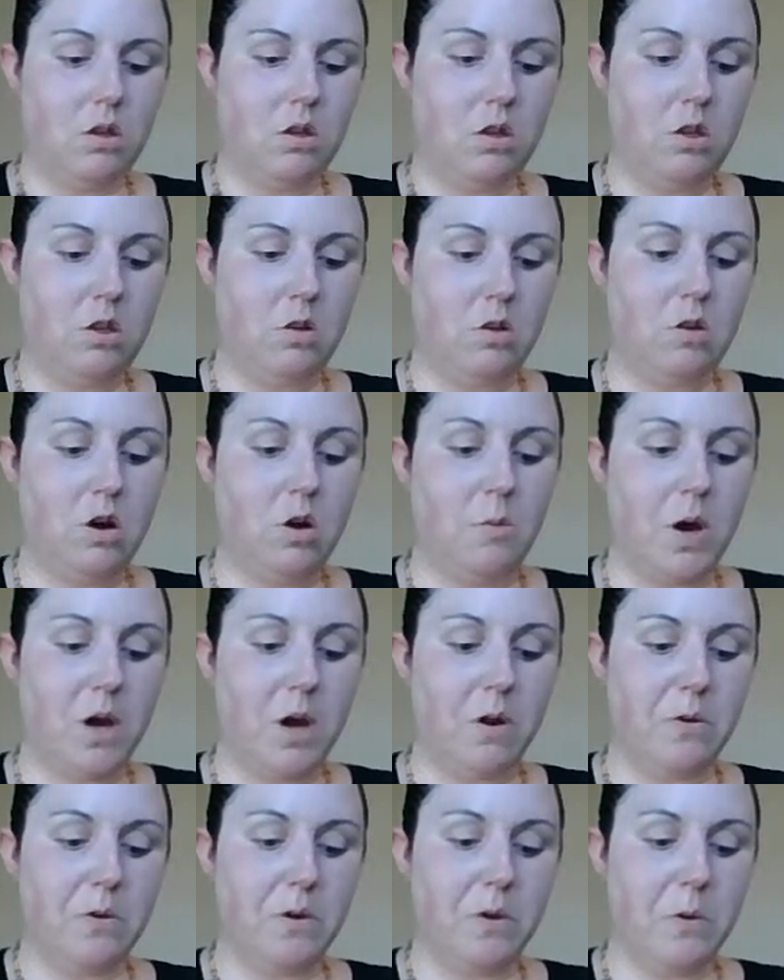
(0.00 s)
You all
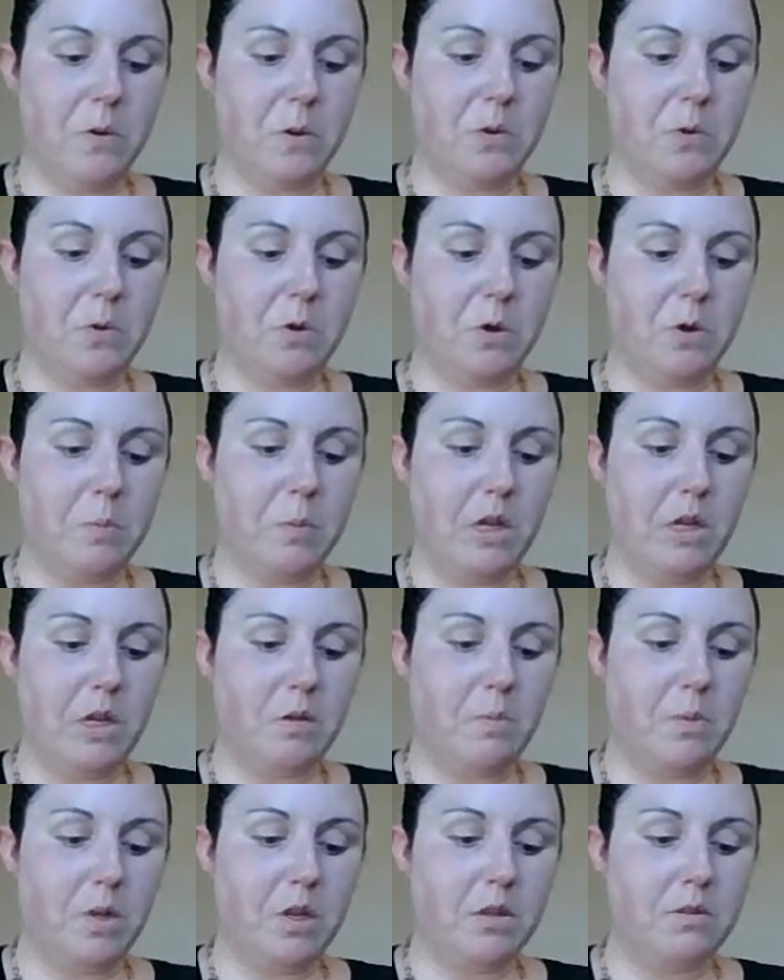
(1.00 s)
better know what
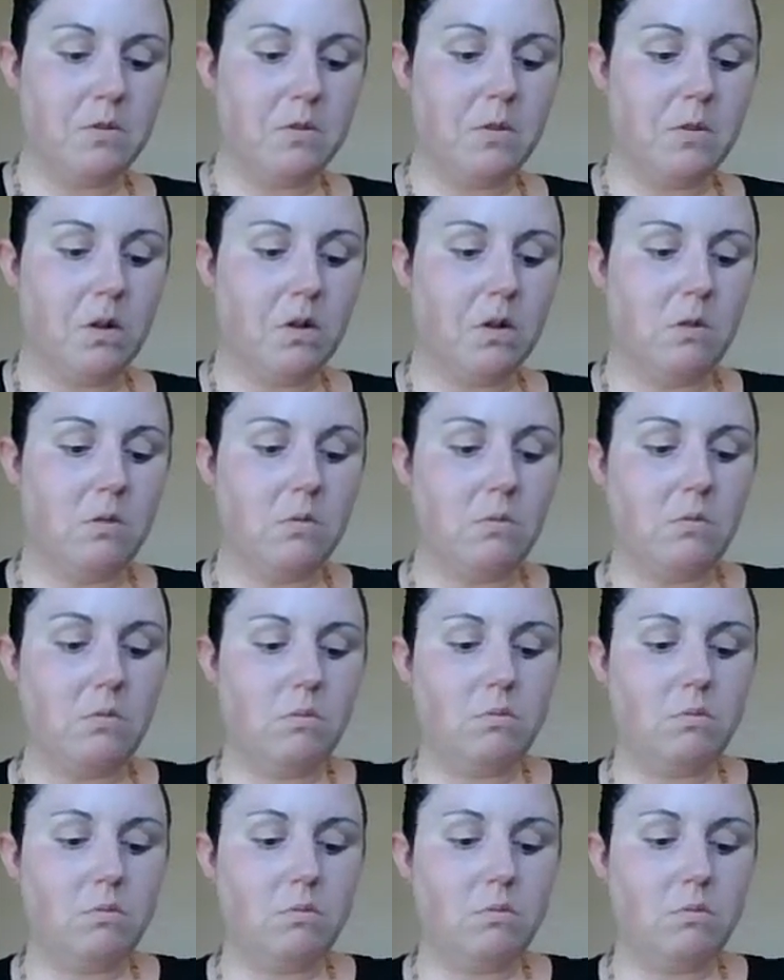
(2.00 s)
Twitter-pated means, or I'll